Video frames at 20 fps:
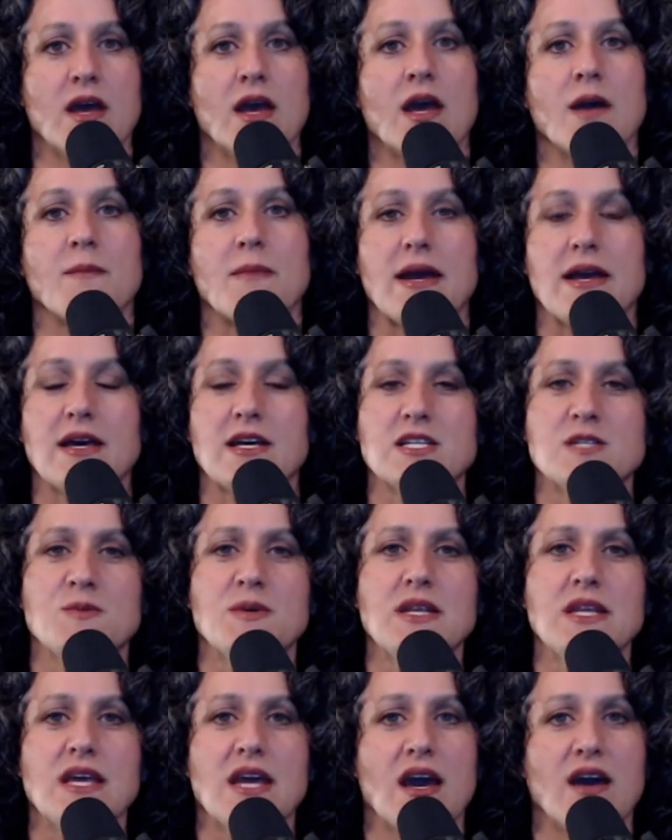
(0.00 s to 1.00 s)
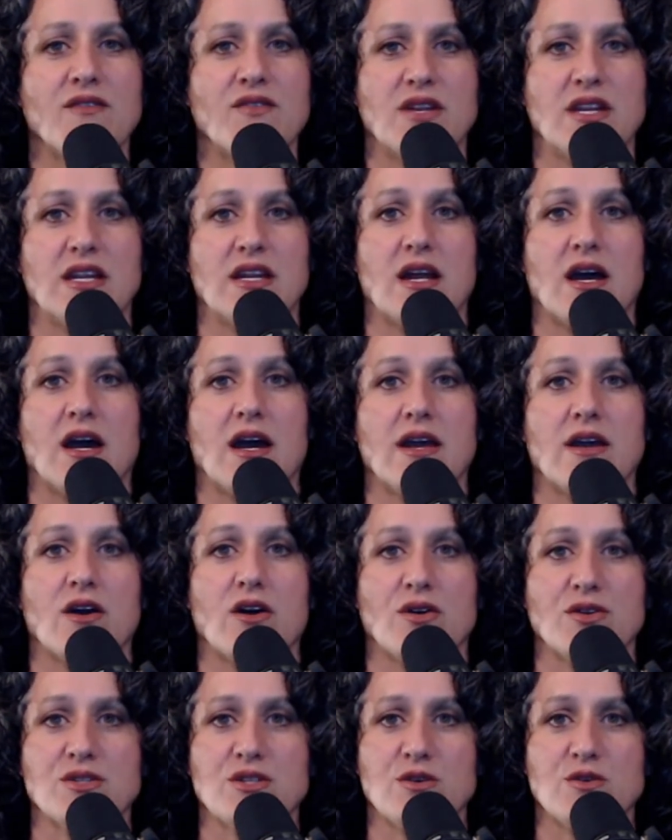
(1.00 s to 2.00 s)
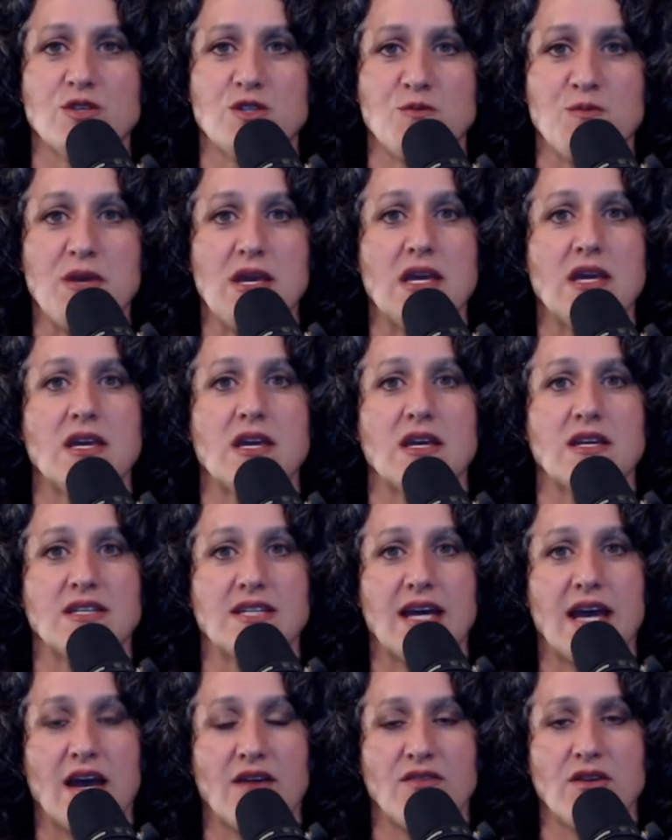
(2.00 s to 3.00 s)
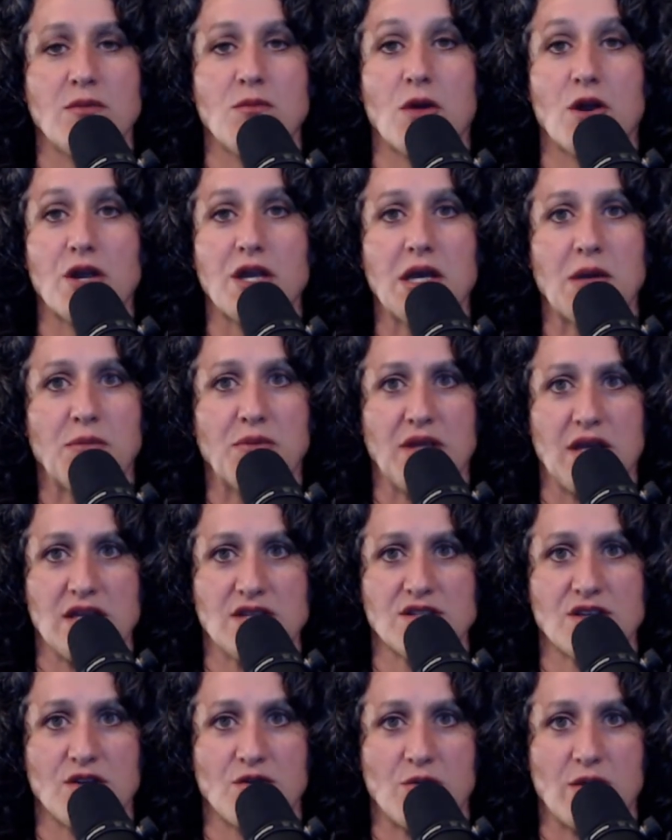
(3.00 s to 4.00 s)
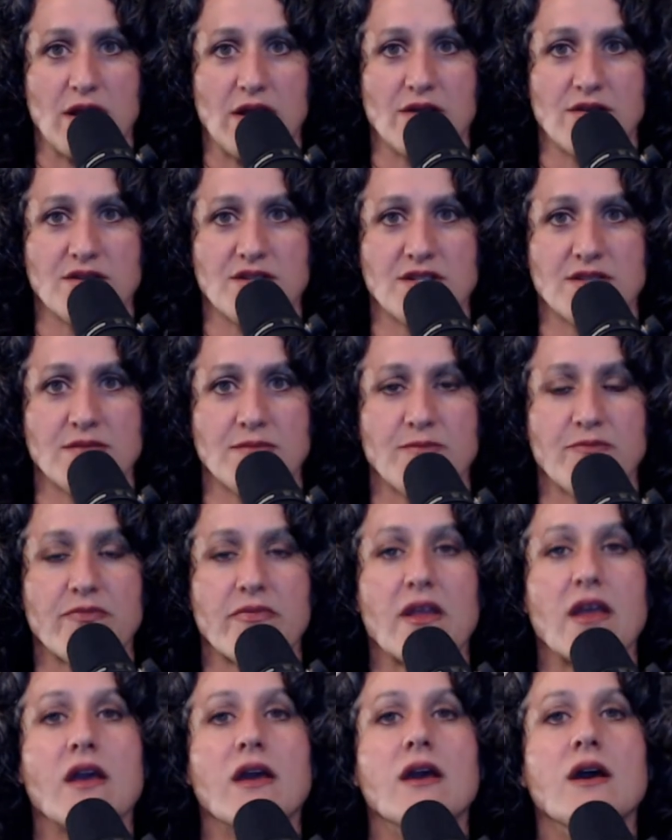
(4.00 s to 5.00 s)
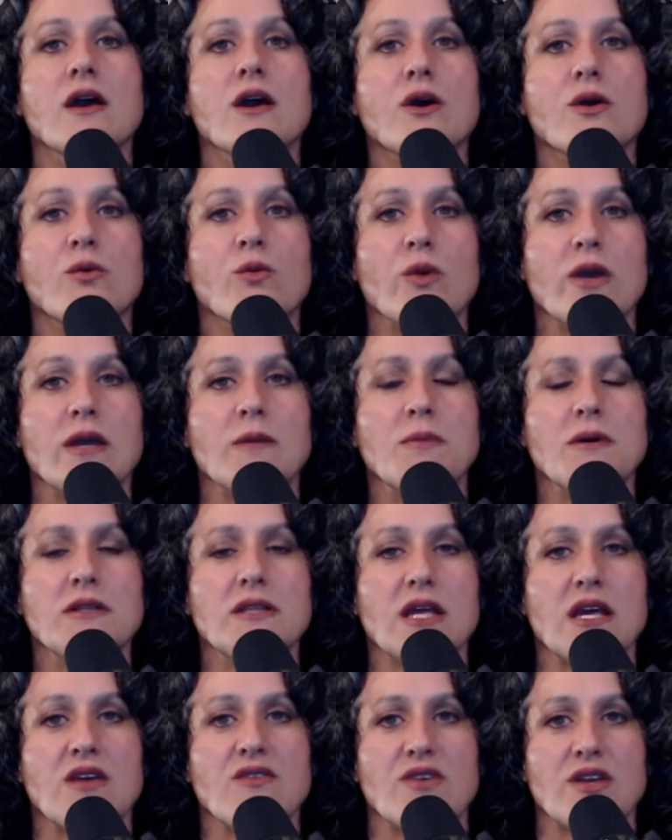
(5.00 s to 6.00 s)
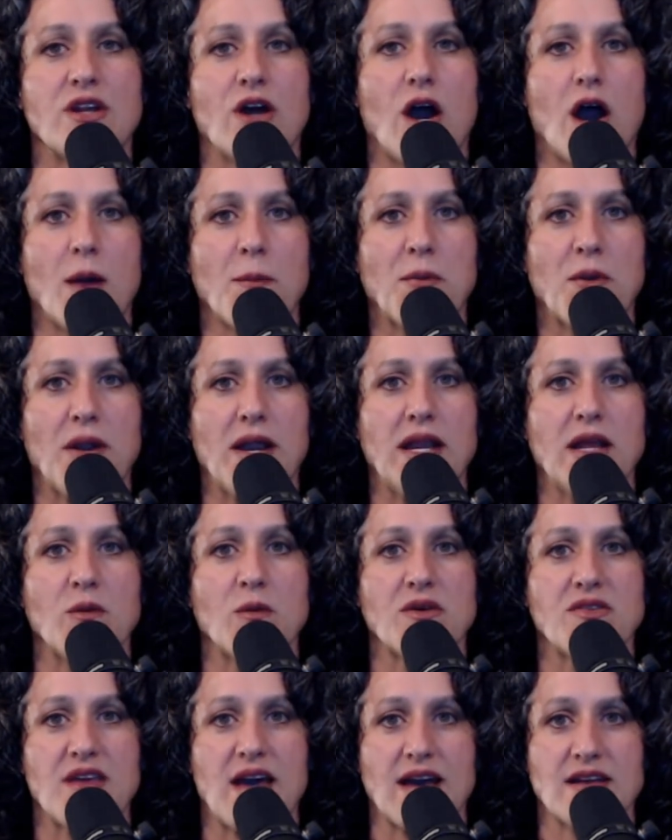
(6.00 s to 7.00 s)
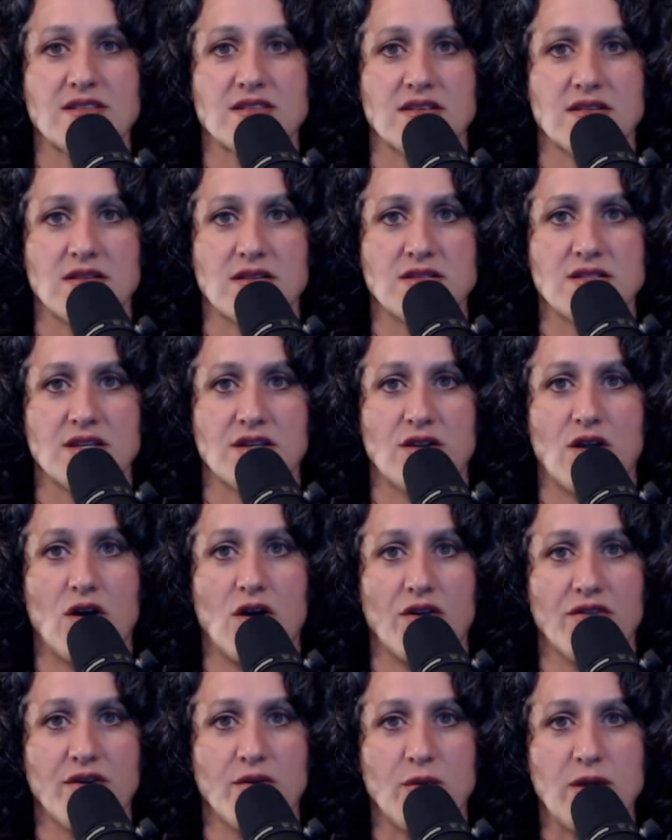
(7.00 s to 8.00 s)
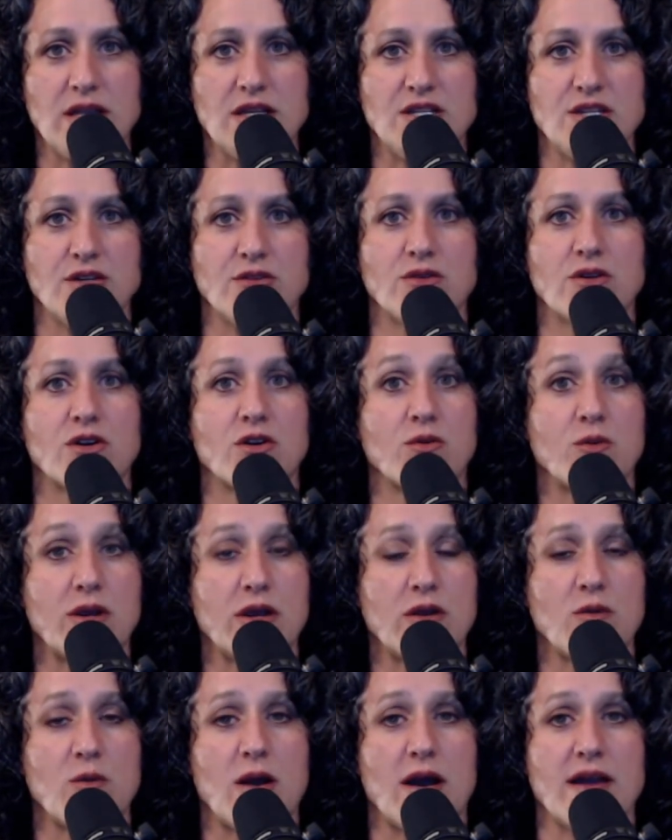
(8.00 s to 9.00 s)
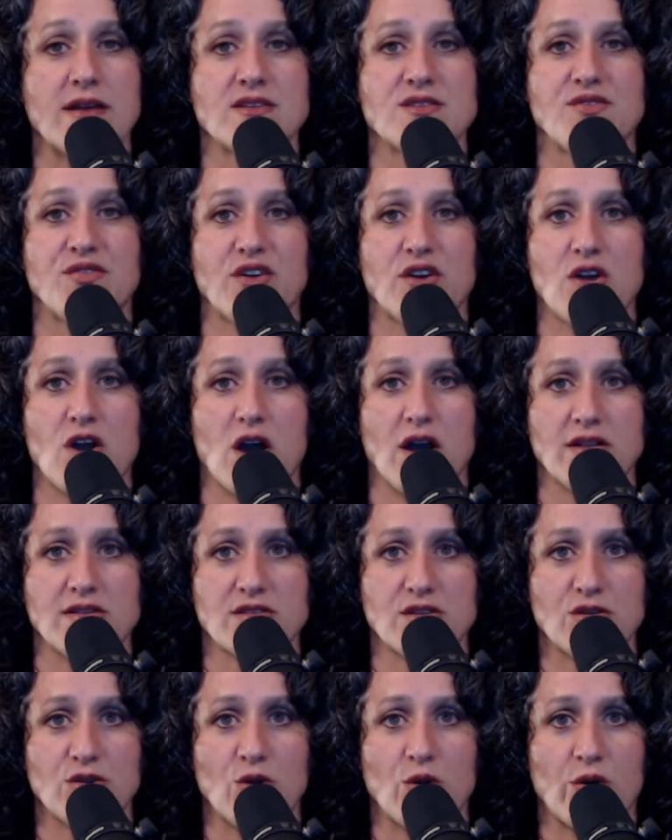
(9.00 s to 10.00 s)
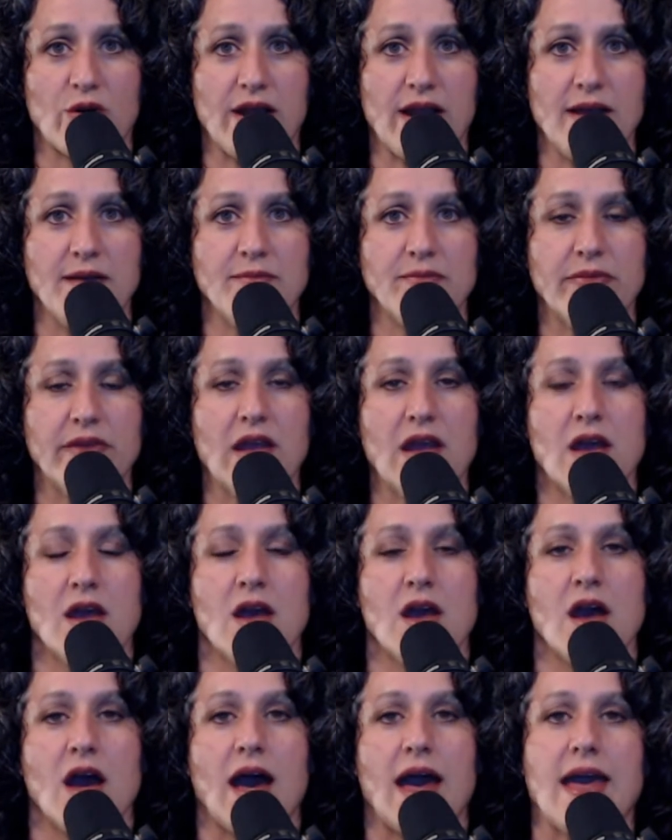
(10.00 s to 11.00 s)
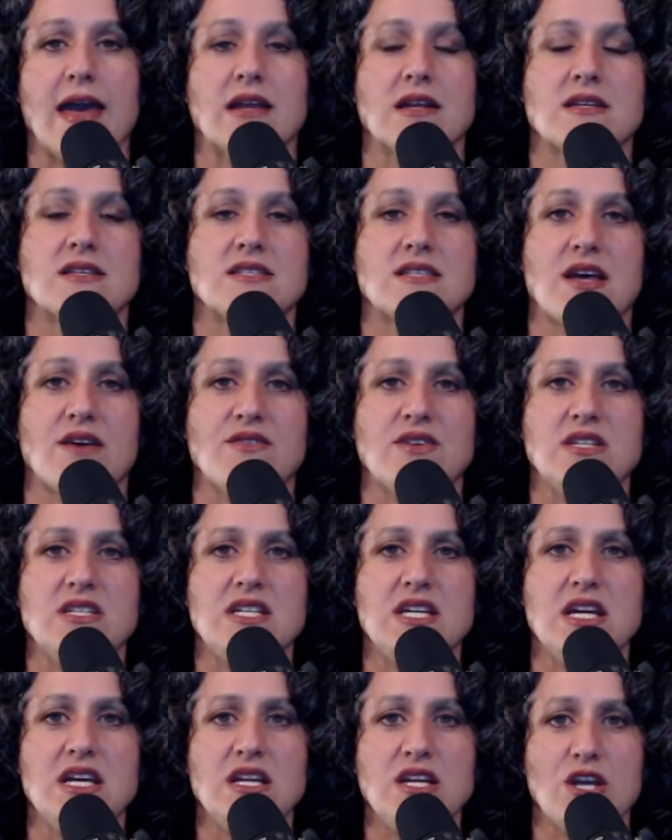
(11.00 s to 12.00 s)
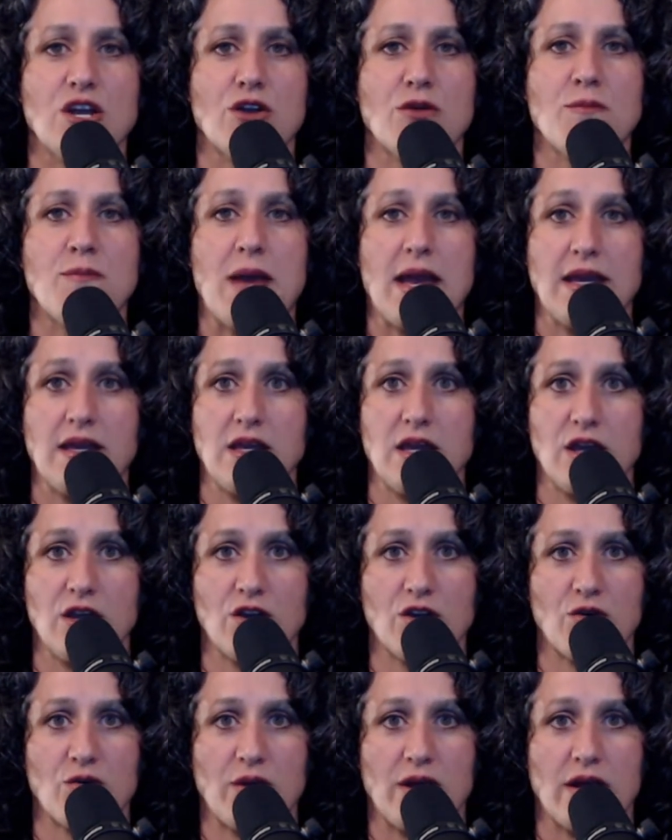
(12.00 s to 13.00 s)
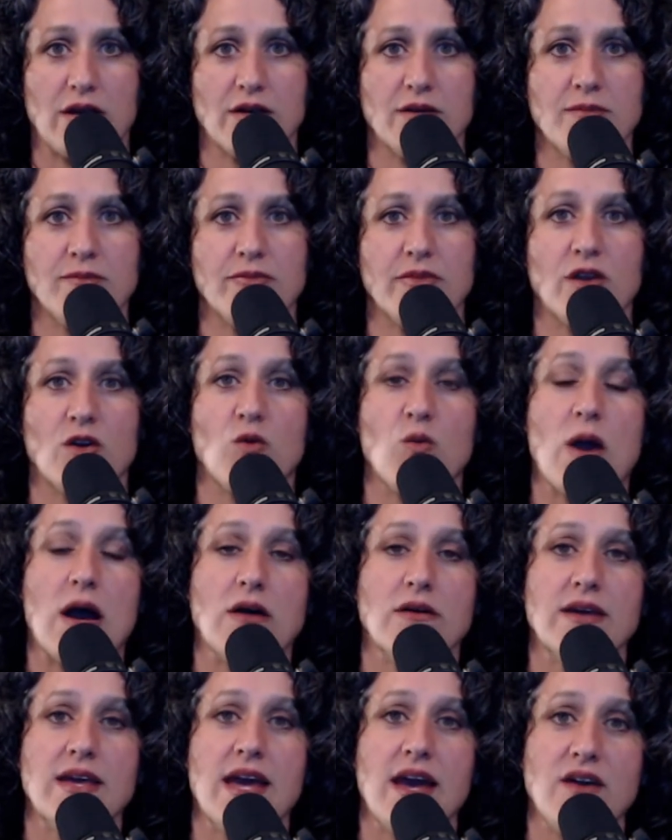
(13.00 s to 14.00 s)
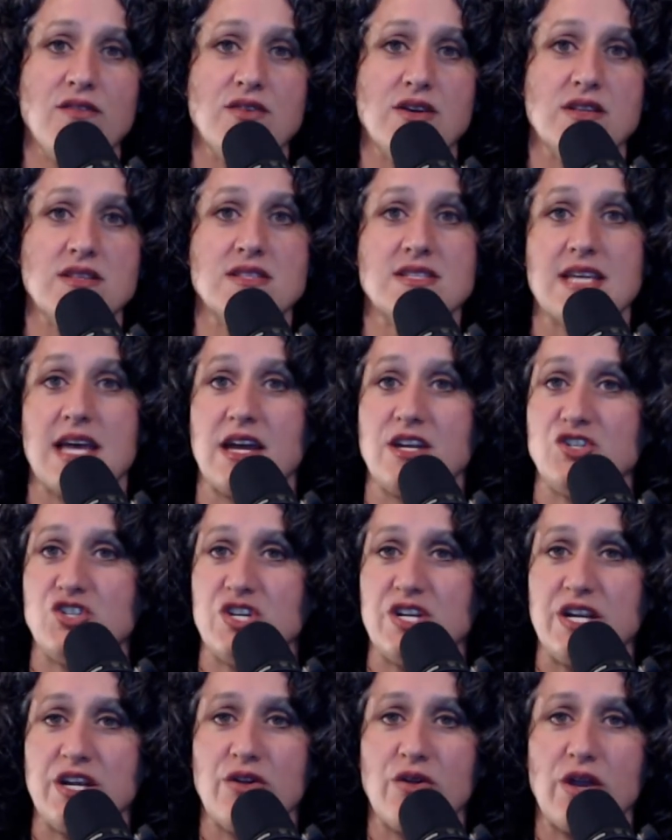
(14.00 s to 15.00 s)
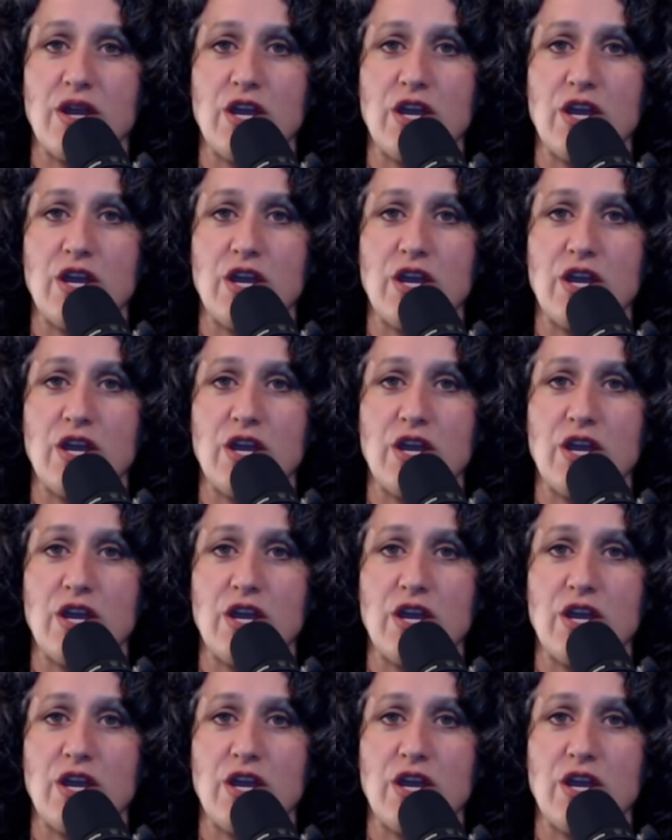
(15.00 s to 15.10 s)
My husband Kevin and I also speak into having marketplace careers. We believe in operating with excellence in all that we do career-wise for God's glory. I had a seventeen-year banking career, while Kevin's engineering